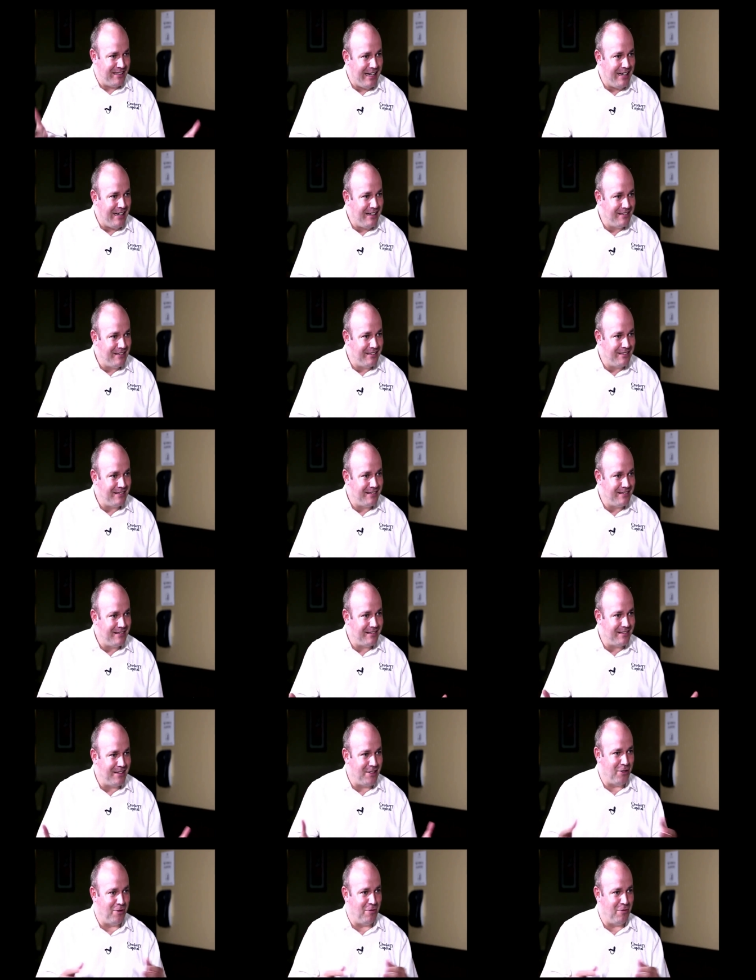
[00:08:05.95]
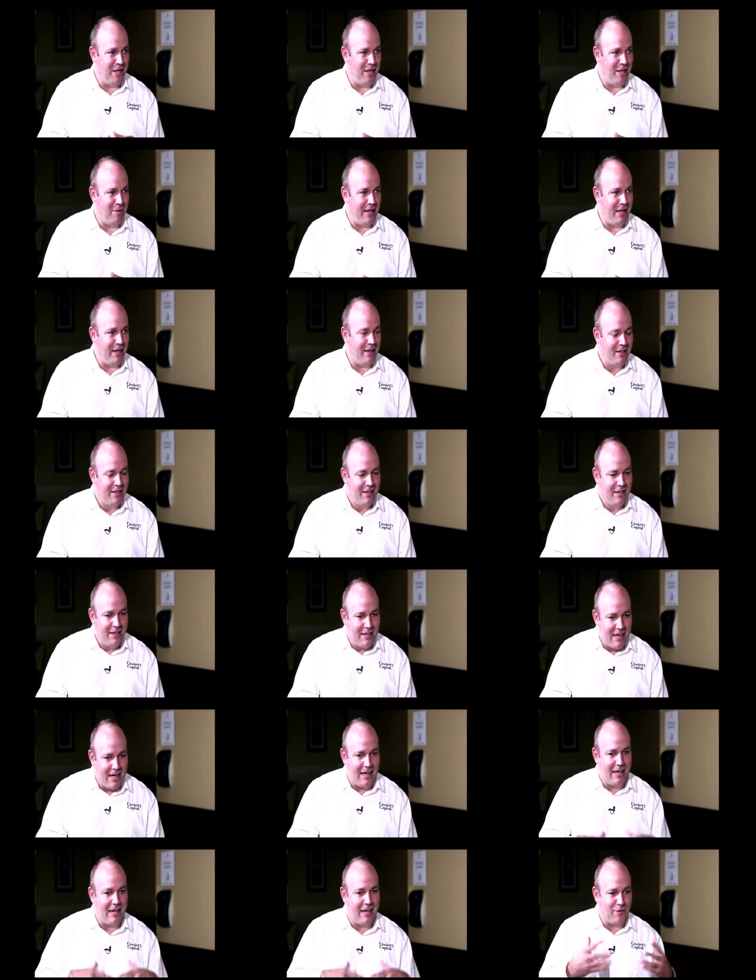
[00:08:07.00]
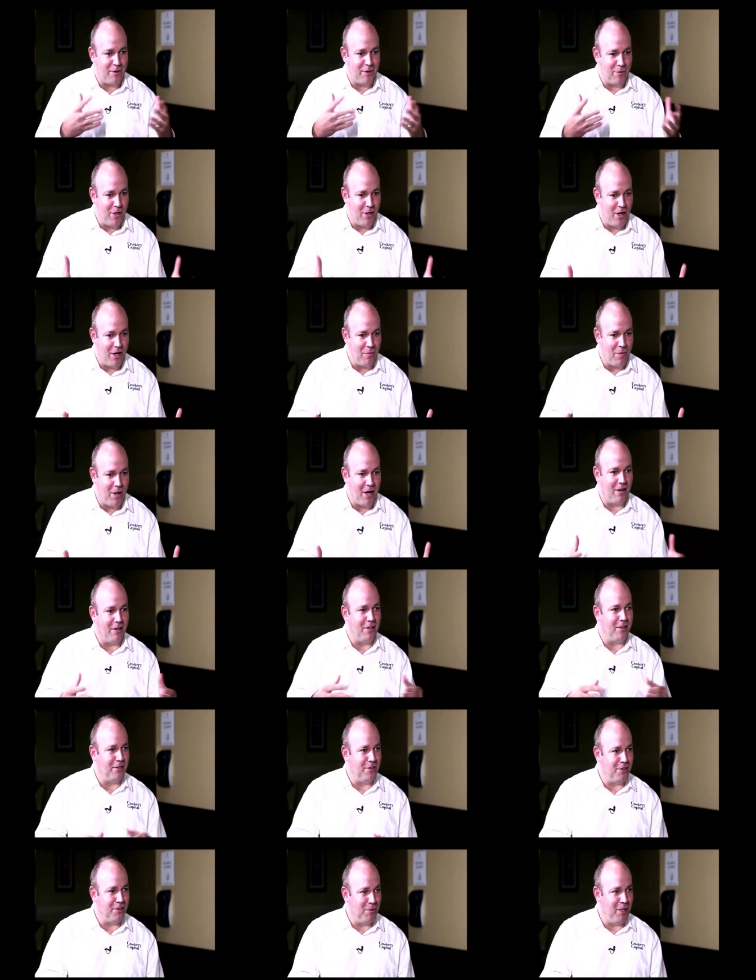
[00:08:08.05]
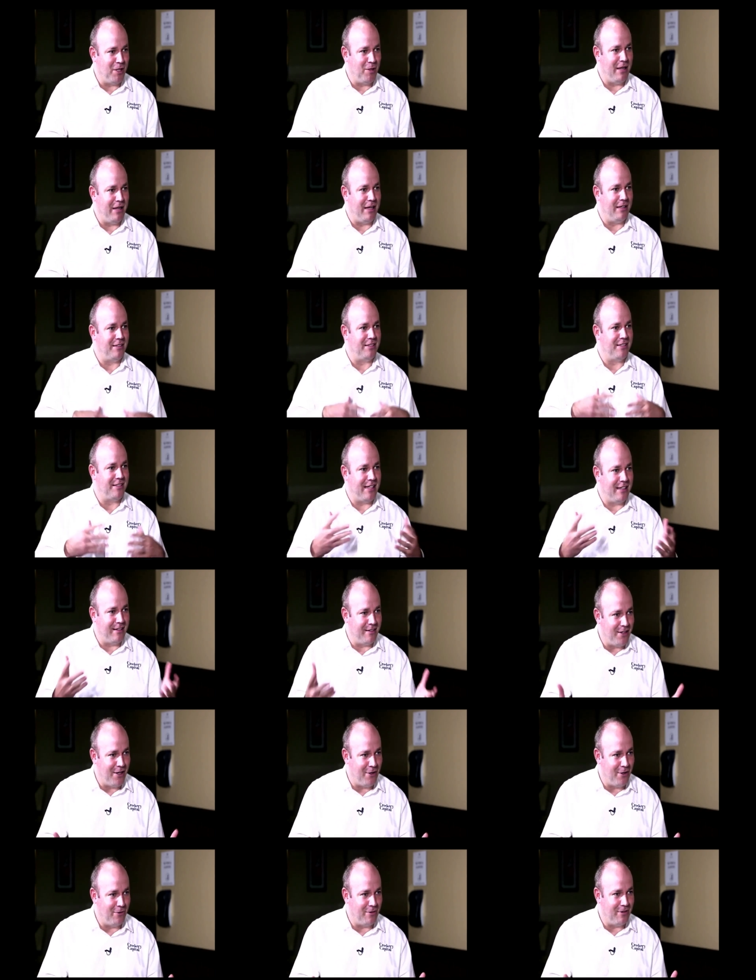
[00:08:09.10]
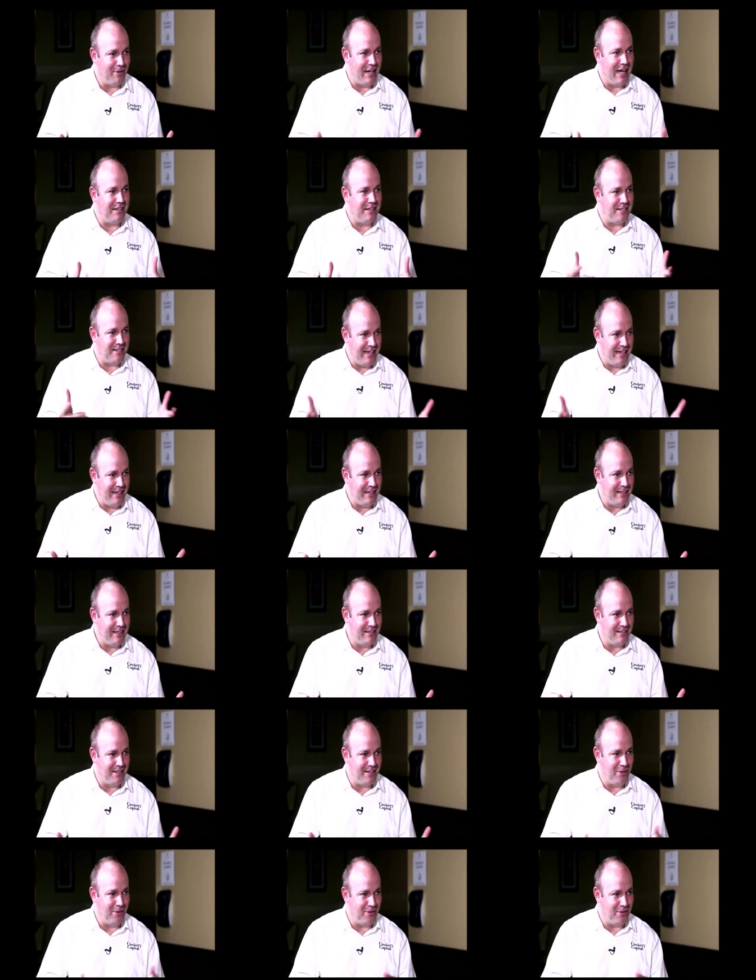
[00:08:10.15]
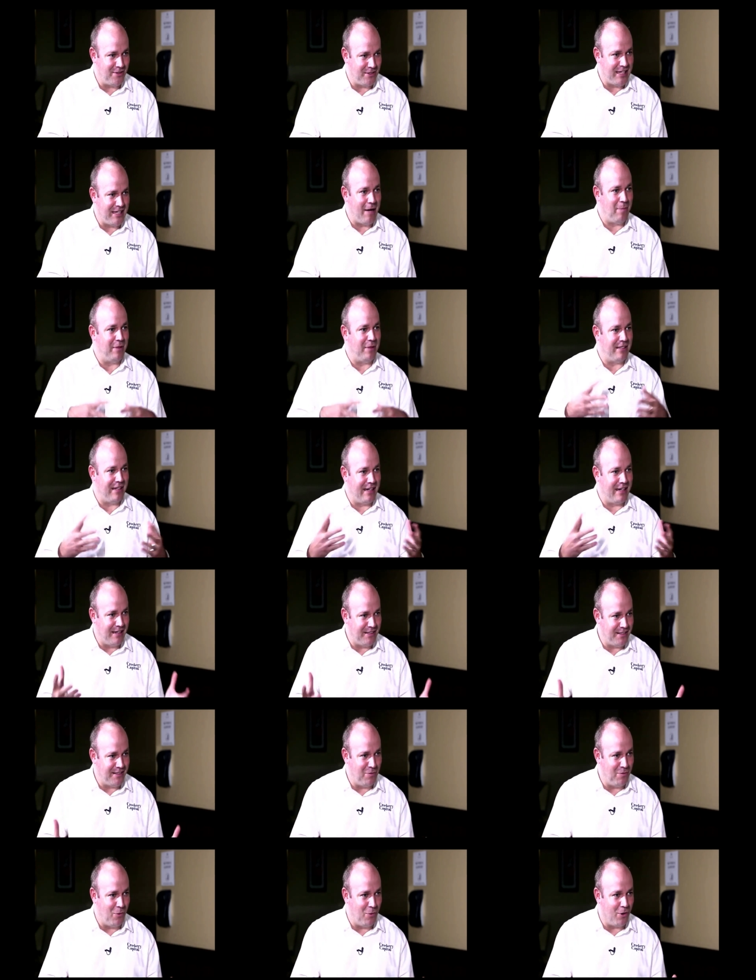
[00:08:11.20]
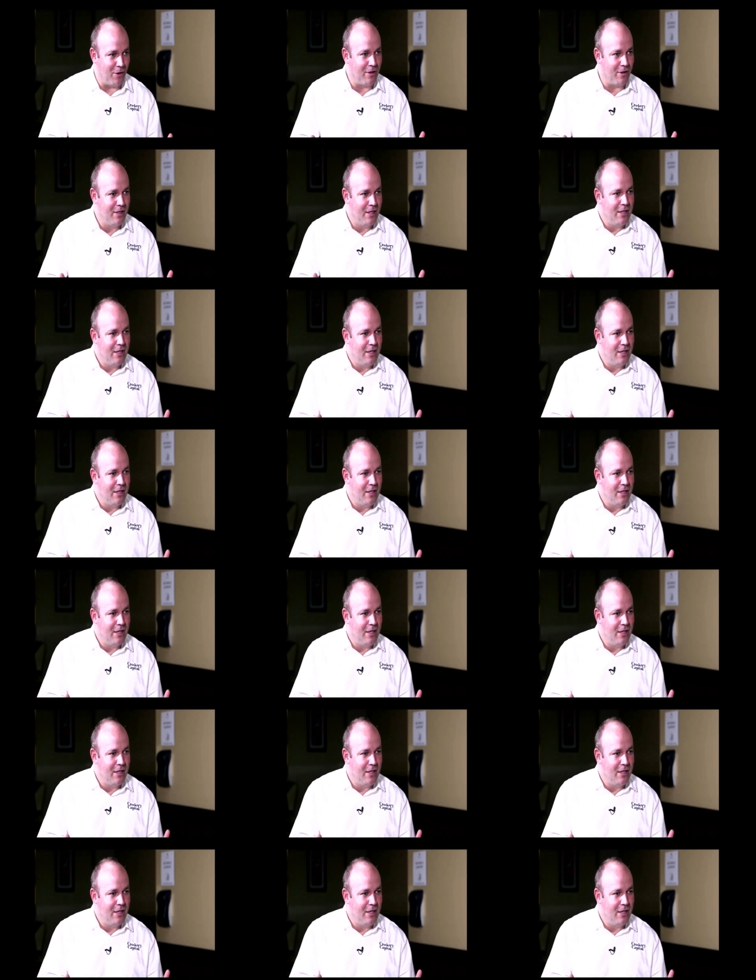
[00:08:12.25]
today. You know, maybe I'll have to bring on partners, maybe I'll sell down that stake, you know, to capitalize it more.